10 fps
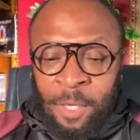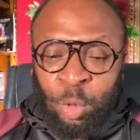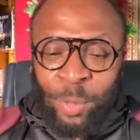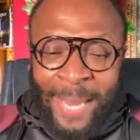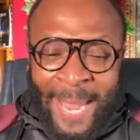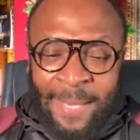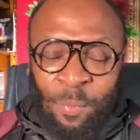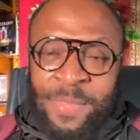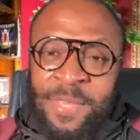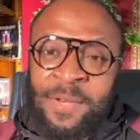created
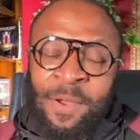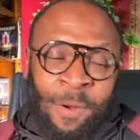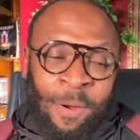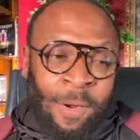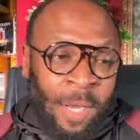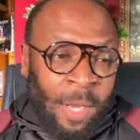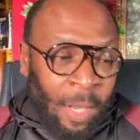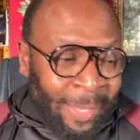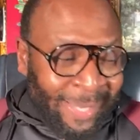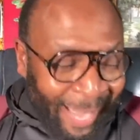within her
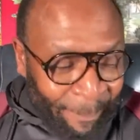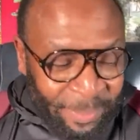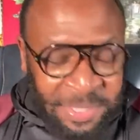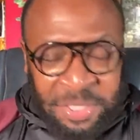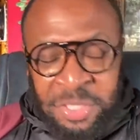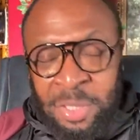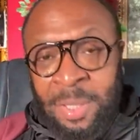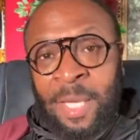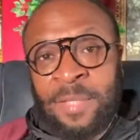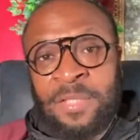a competition
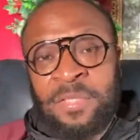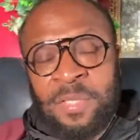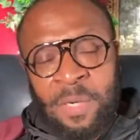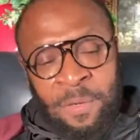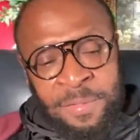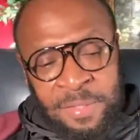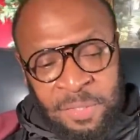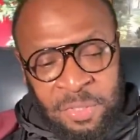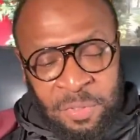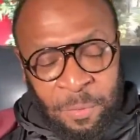against her
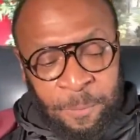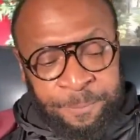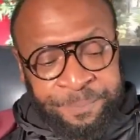sister,